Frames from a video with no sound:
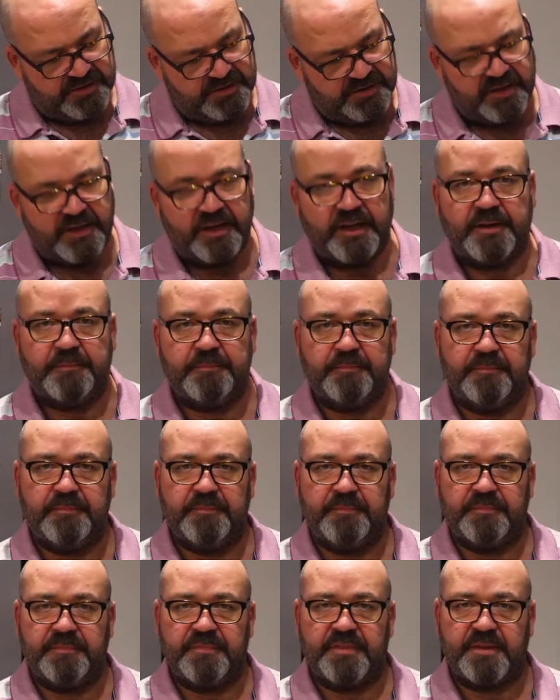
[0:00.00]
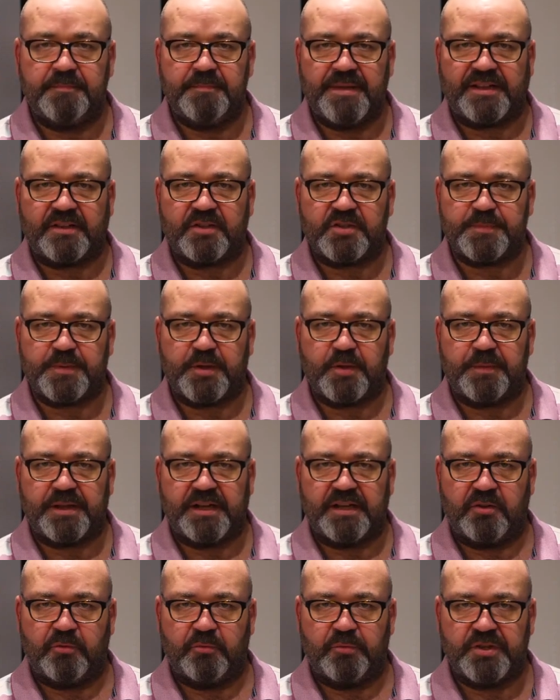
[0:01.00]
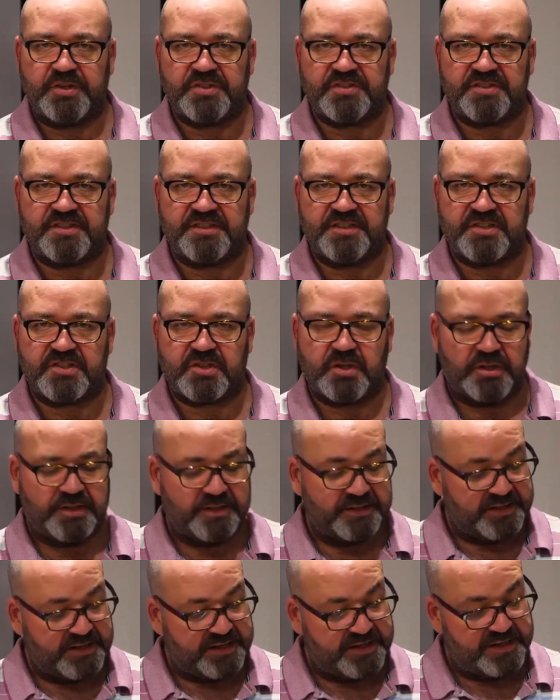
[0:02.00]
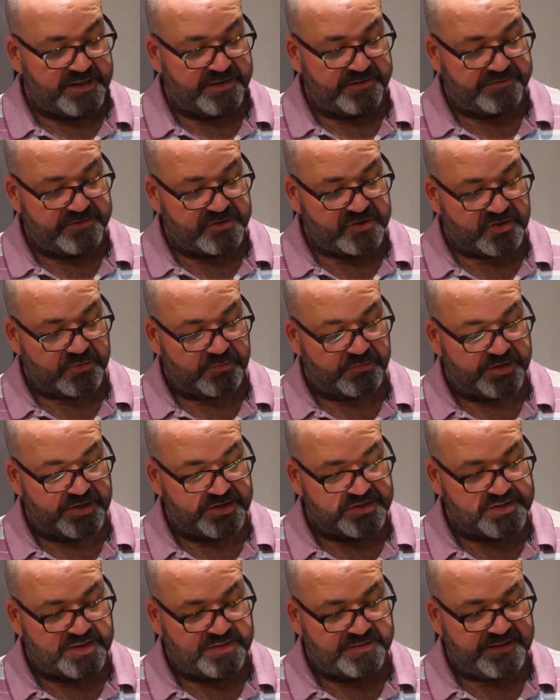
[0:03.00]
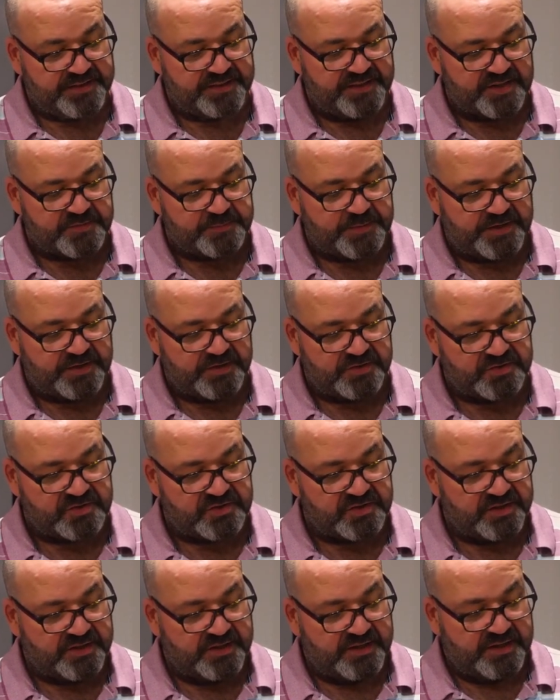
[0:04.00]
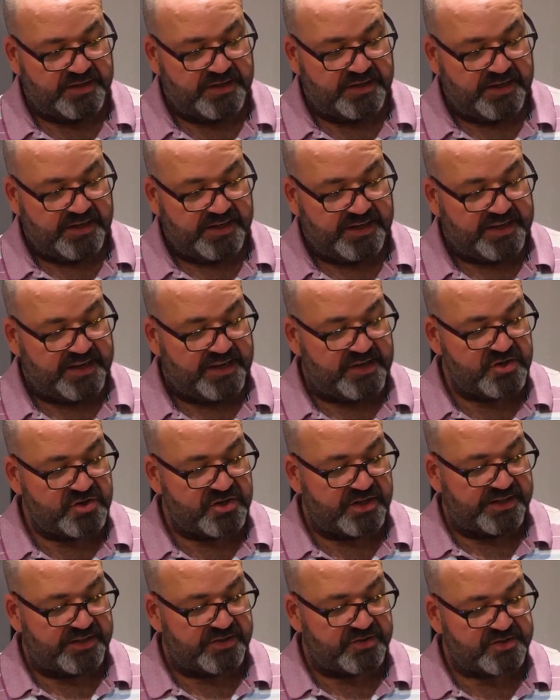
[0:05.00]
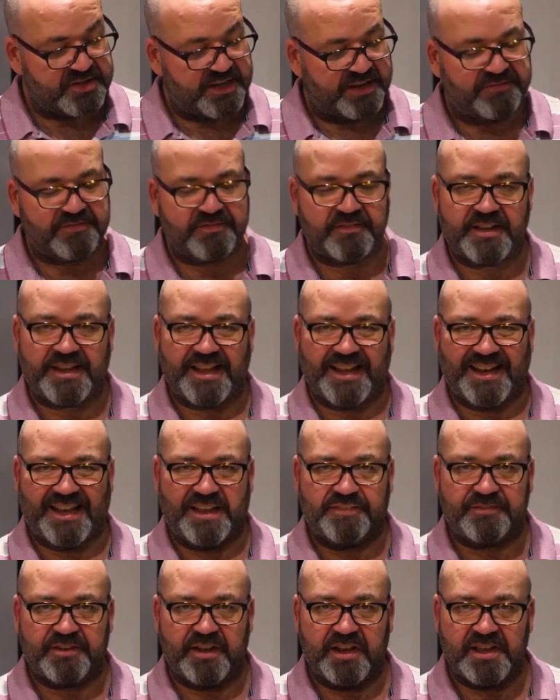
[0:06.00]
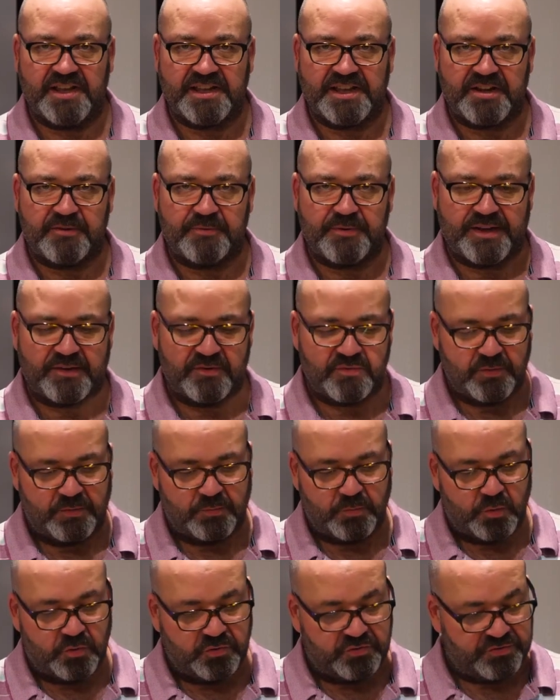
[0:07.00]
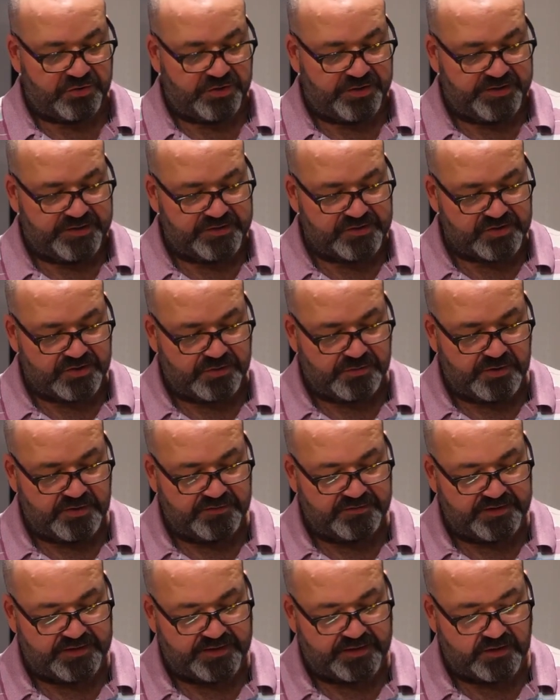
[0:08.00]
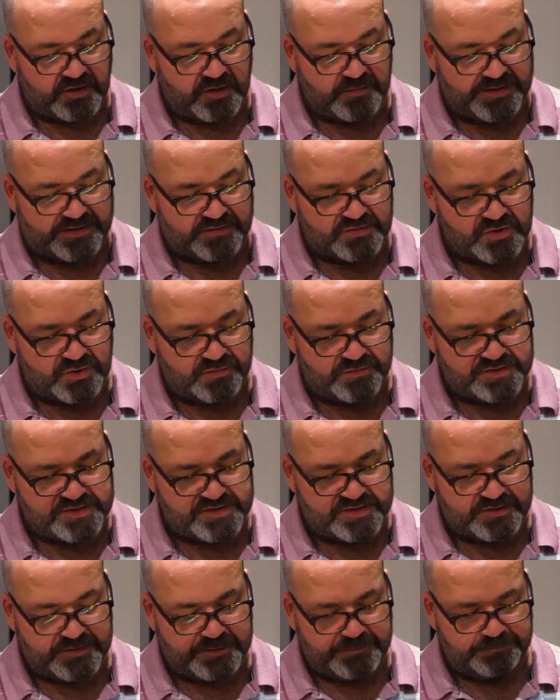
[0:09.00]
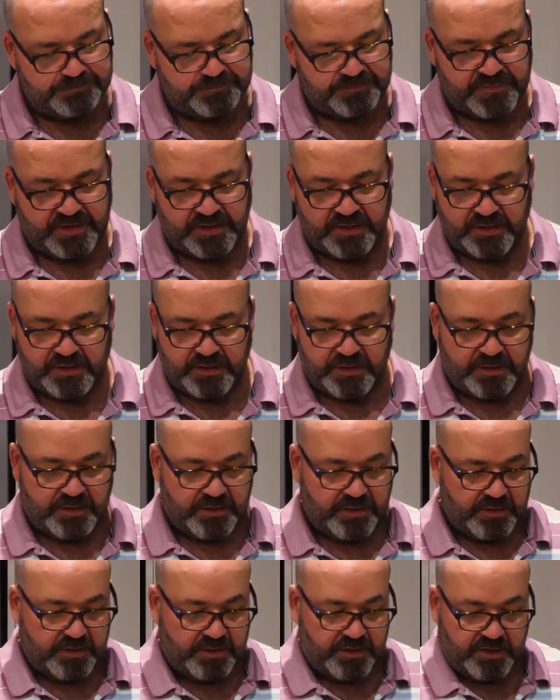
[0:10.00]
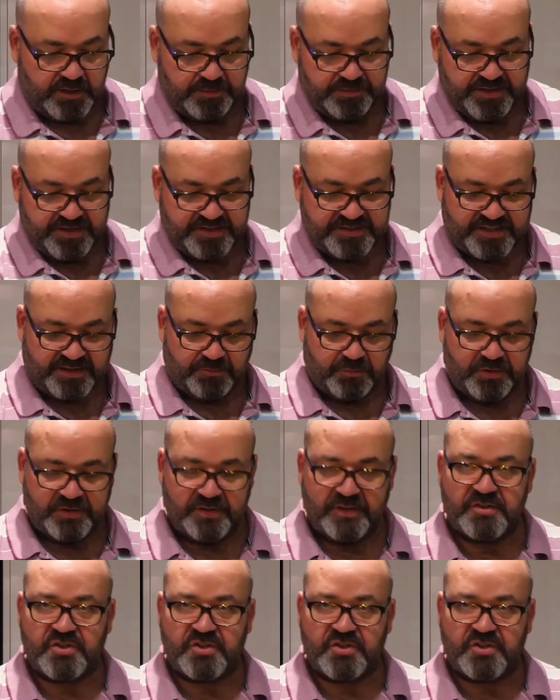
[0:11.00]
the metal's becoming a little rust discoloured here for some reason. I think that's because occasionally it does get left lying around with water on it, so hopefully that'll come out over time. But there's that one.